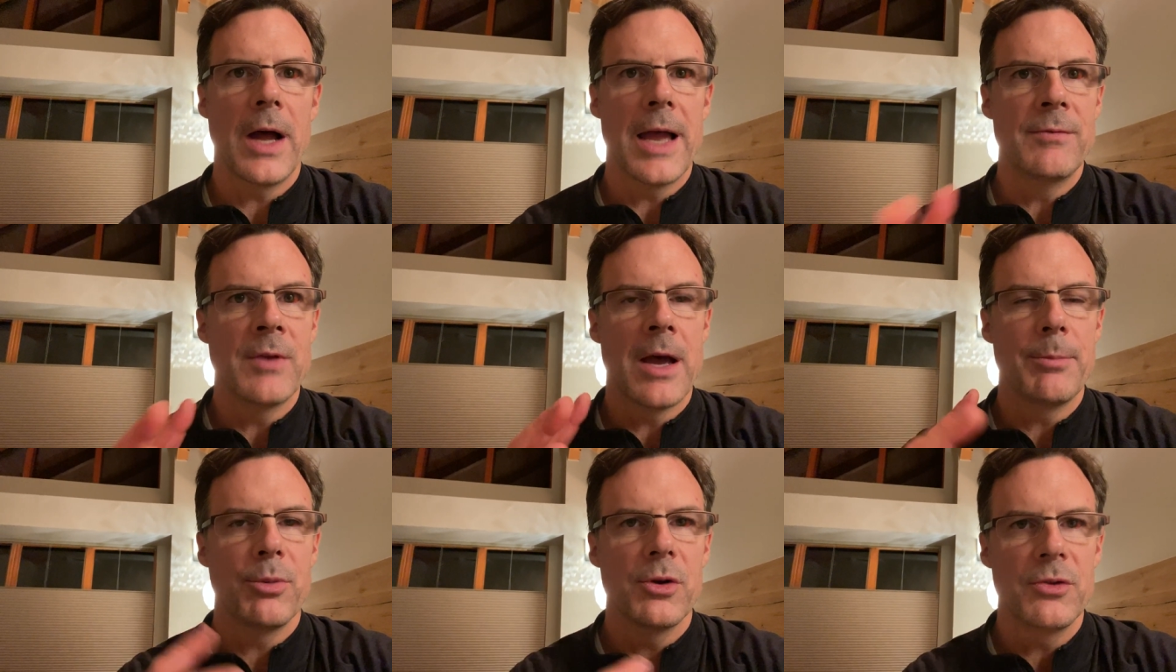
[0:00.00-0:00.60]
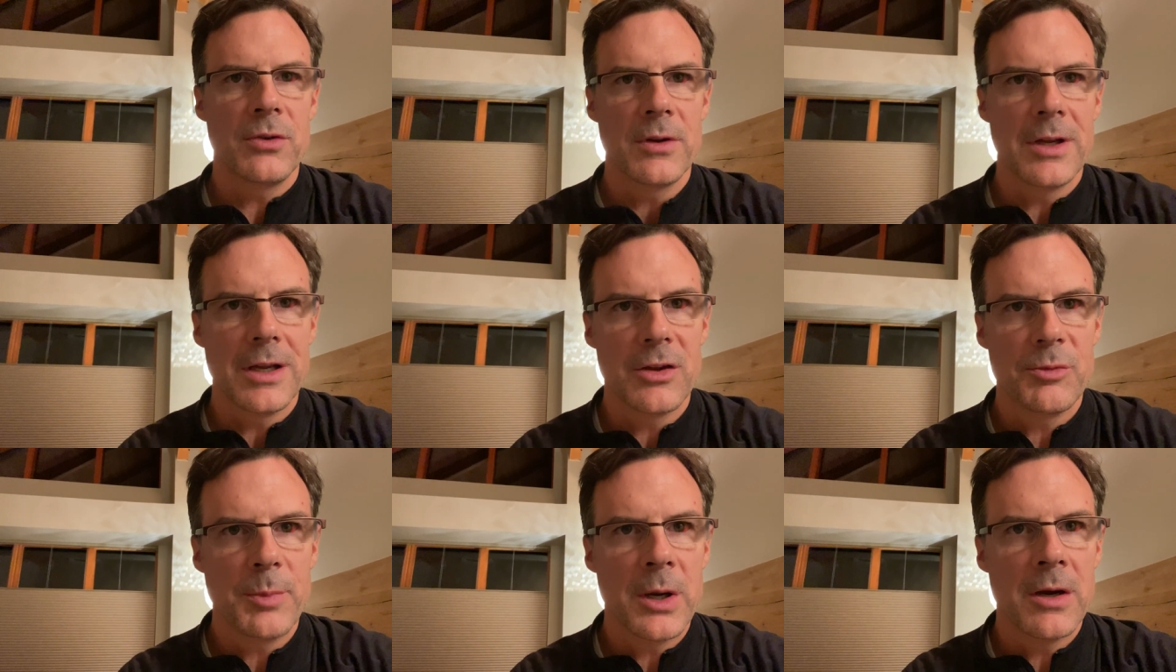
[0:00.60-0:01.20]
I've not personally
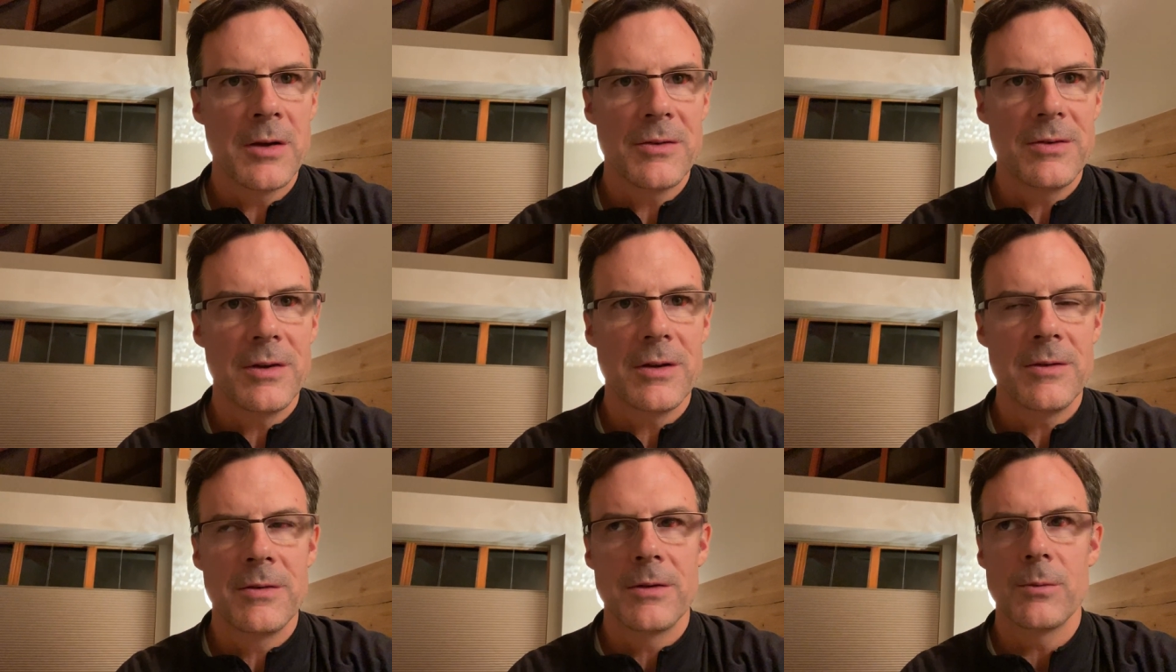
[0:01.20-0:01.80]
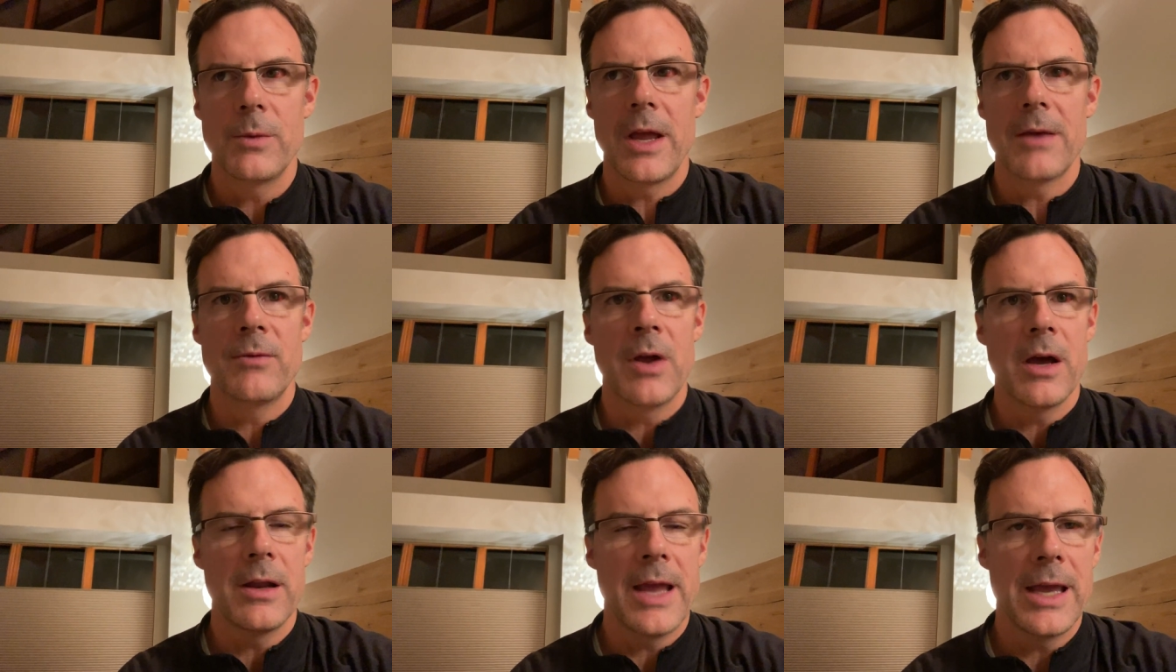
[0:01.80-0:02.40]
experienced it. We have
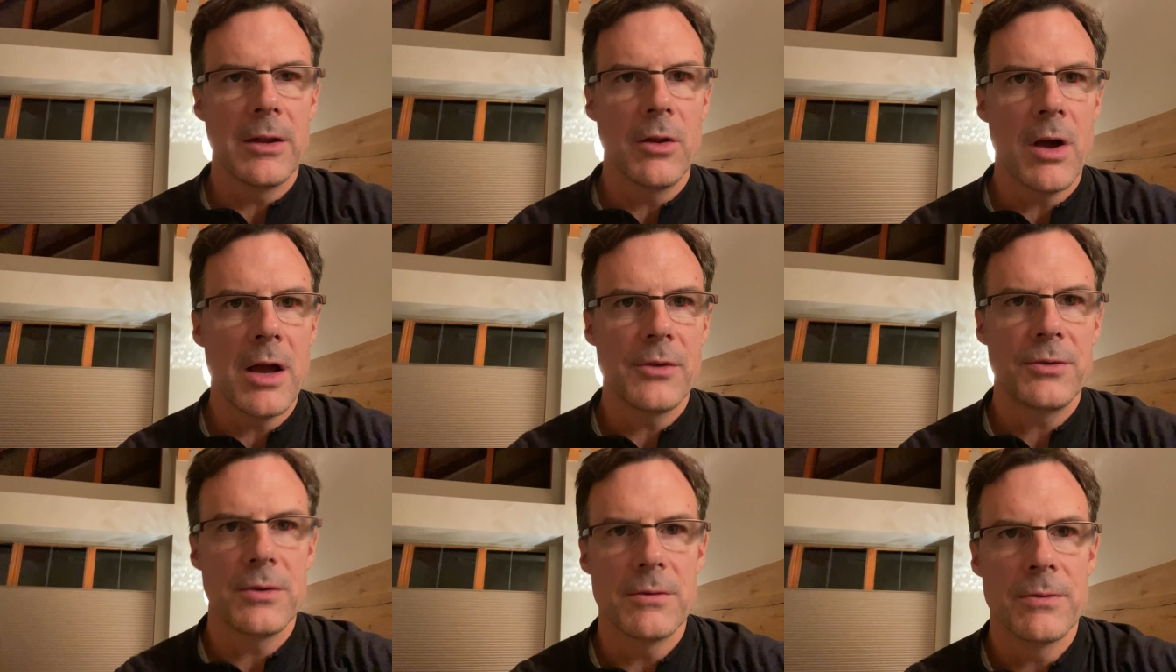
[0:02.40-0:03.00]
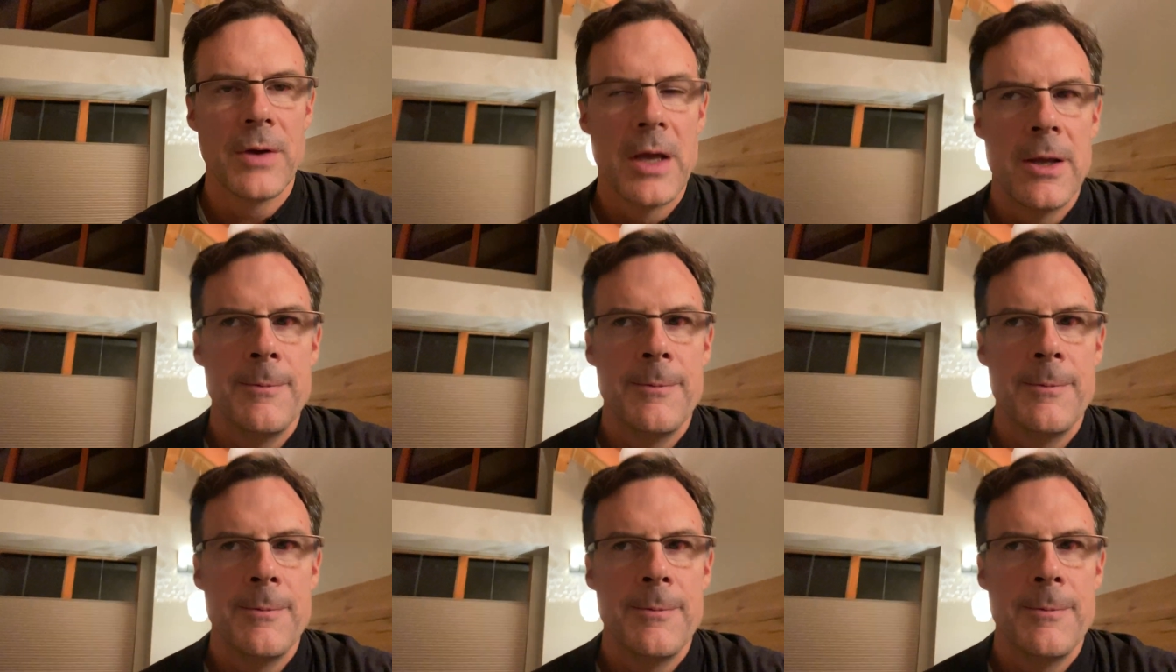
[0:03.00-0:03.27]
not had loss of,